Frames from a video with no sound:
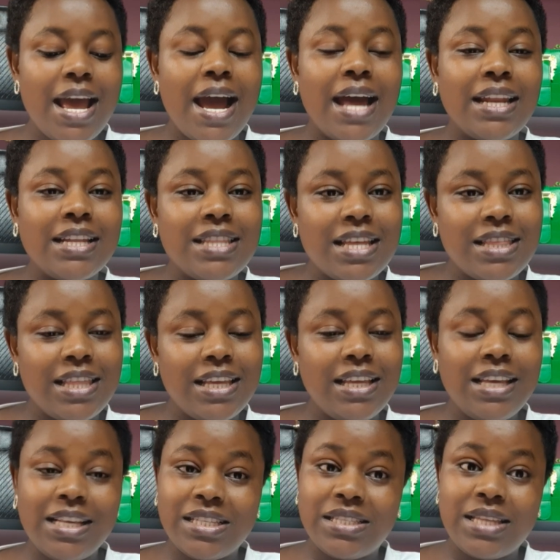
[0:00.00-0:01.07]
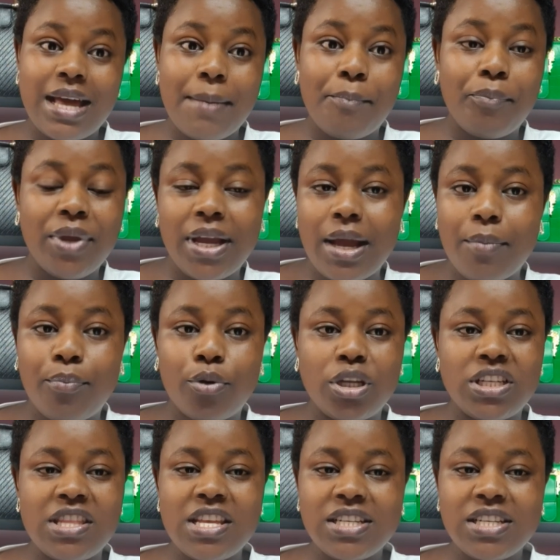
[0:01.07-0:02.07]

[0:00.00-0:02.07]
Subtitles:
Another thing is a pickup point.